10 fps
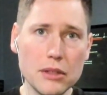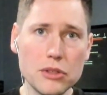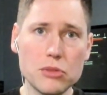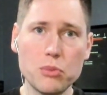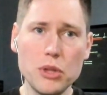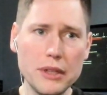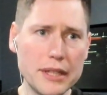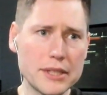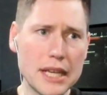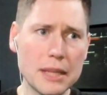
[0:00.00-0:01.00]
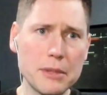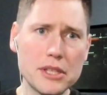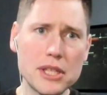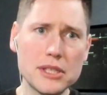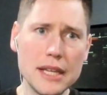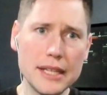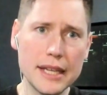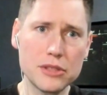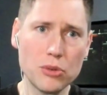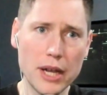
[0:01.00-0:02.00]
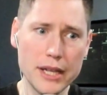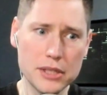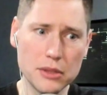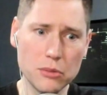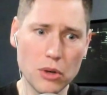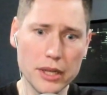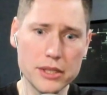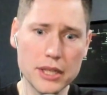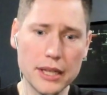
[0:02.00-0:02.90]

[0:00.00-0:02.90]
it's really exciting. I mean, as exciting as Ryzen was,